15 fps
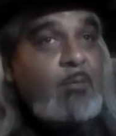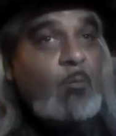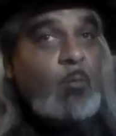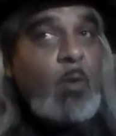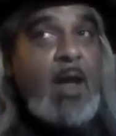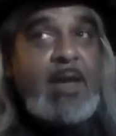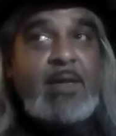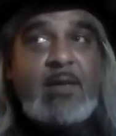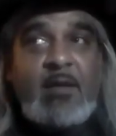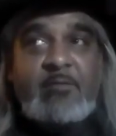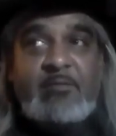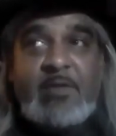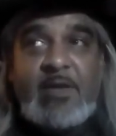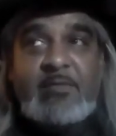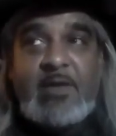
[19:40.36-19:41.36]
White
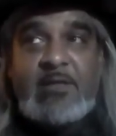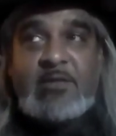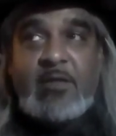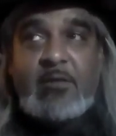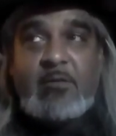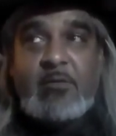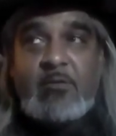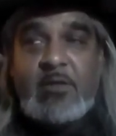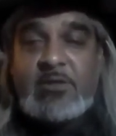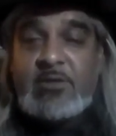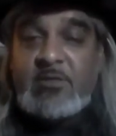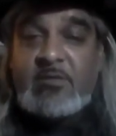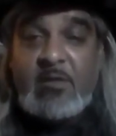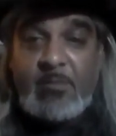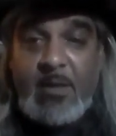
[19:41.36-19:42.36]
evangelical
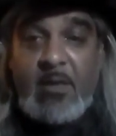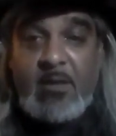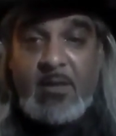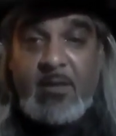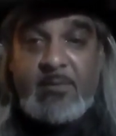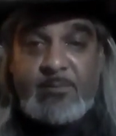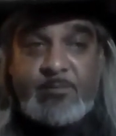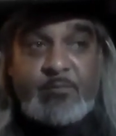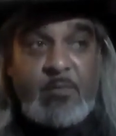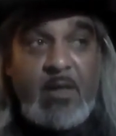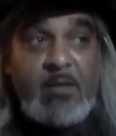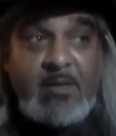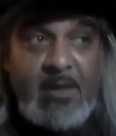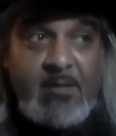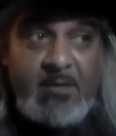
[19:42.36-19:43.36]
Christians in America,
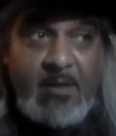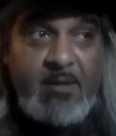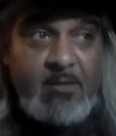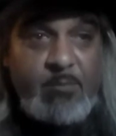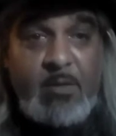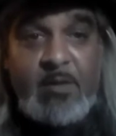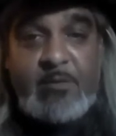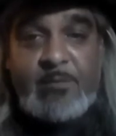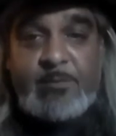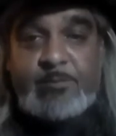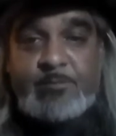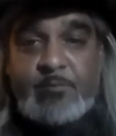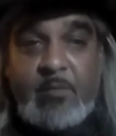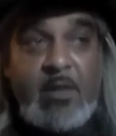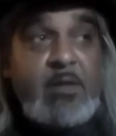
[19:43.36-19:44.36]
they're the other mother.
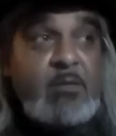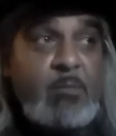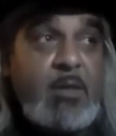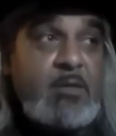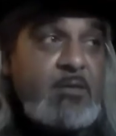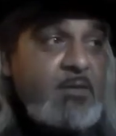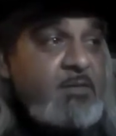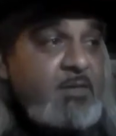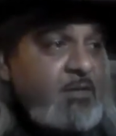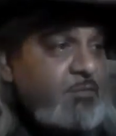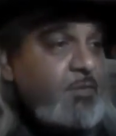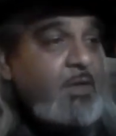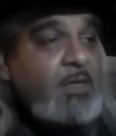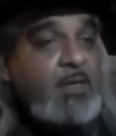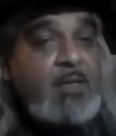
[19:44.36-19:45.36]
They're the mother that says,
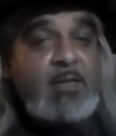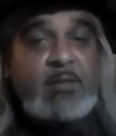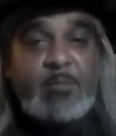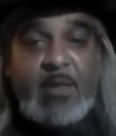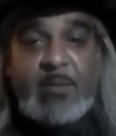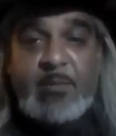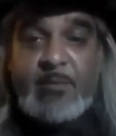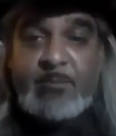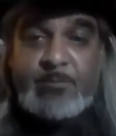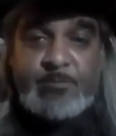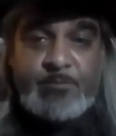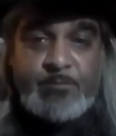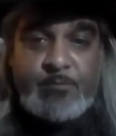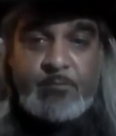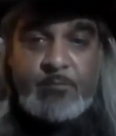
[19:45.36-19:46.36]
fuck it, cut the baby.
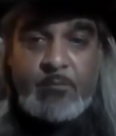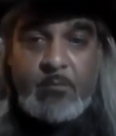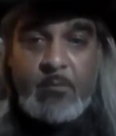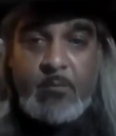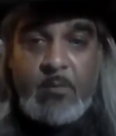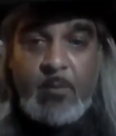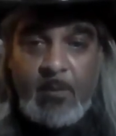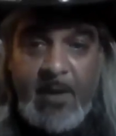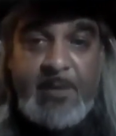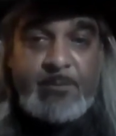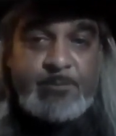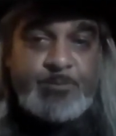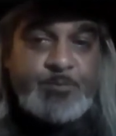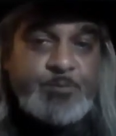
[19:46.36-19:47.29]
Right?